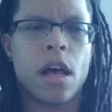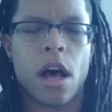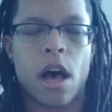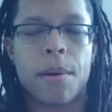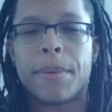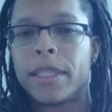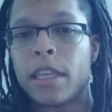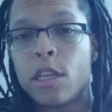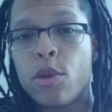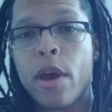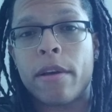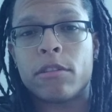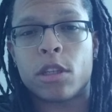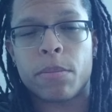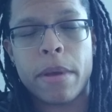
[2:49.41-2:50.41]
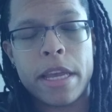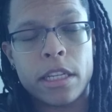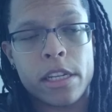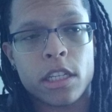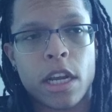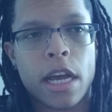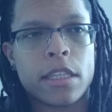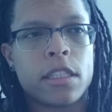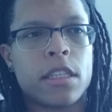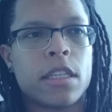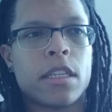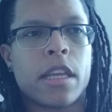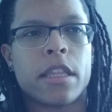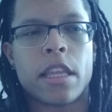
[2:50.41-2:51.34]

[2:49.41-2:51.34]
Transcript: But then you have Jermaine Johnson,